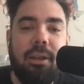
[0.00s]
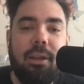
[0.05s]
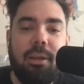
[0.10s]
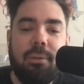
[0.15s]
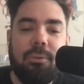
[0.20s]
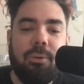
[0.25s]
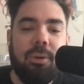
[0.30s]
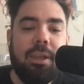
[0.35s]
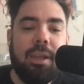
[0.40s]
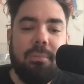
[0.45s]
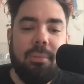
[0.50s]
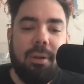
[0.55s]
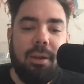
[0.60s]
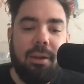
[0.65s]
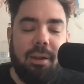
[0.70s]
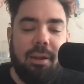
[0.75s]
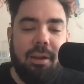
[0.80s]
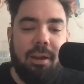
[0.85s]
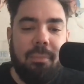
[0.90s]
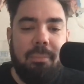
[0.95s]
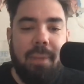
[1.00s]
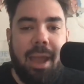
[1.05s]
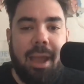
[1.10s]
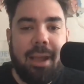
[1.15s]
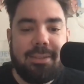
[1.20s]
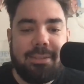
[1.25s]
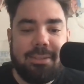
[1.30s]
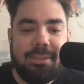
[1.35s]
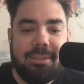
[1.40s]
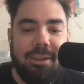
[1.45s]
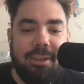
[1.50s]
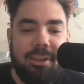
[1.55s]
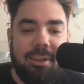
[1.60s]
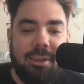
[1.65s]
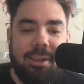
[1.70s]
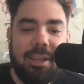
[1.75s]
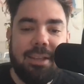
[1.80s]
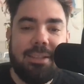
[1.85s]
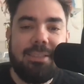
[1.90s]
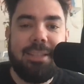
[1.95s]
before he gave him a max
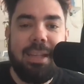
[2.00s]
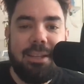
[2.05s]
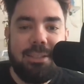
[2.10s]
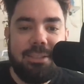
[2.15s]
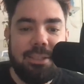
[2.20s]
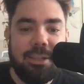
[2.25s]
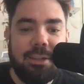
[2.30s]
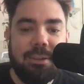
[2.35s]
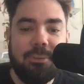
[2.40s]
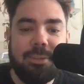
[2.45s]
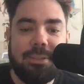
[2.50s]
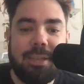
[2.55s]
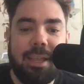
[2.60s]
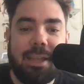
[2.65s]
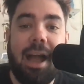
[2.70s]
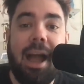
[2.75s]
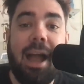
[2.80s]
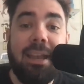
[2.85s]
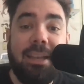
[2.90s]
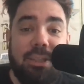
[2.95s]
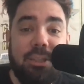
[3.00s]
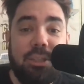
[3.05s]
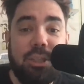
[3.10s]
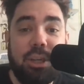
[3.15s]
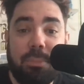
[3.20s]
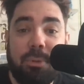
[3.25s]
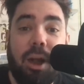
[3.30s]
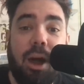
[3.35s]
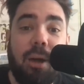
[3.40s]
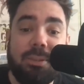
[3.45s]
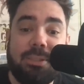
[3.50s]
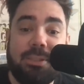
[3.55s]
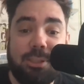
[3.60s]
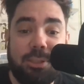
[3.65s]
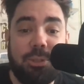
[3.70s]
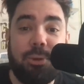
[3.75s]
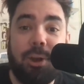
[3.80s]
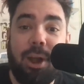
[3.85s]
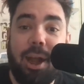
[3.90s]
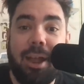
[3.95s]
extension, was like, I need you to promise to
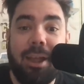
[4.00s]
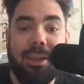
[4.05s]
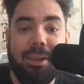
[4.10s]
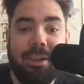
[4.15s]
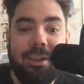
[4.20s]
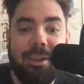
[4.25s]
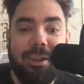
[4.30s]
try.